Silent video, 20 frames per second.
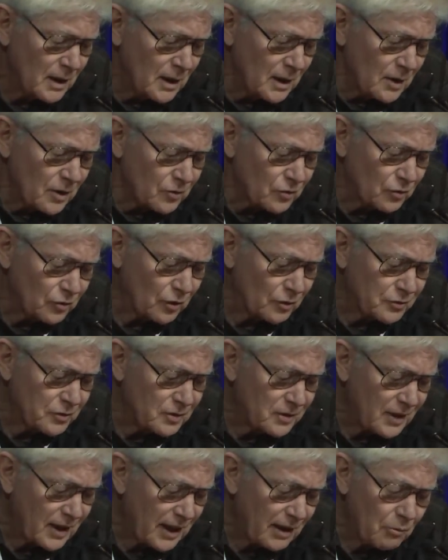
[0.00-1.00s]
So
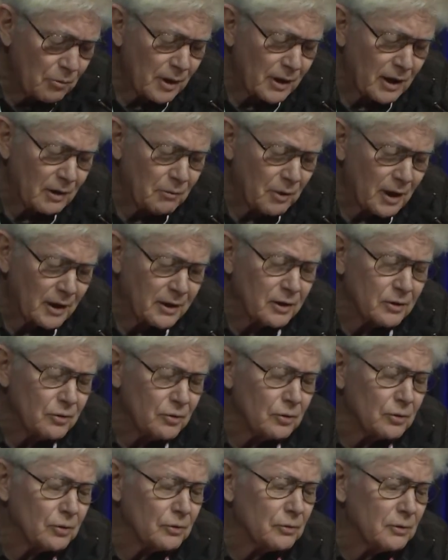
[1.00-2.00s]
today what I want to
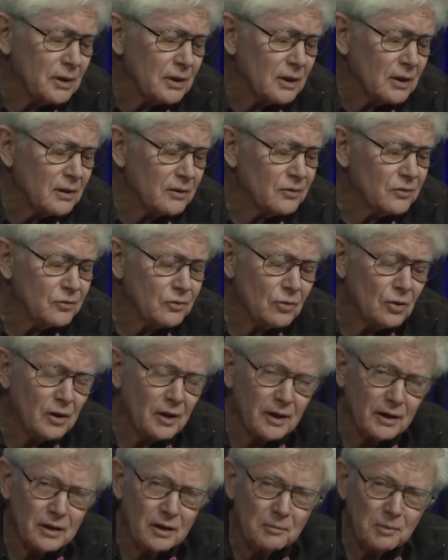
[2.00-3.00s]
do is
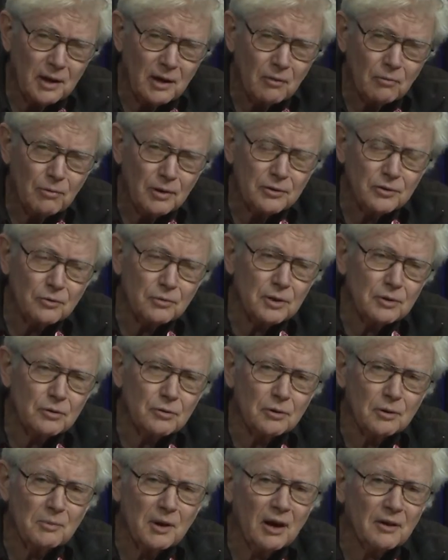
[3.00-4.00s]
talk about what do we do
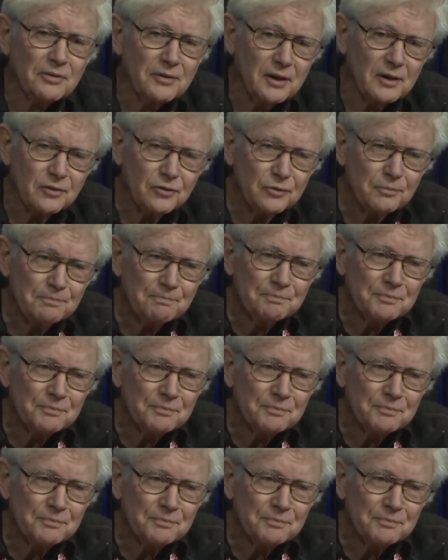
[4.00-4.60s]
about this.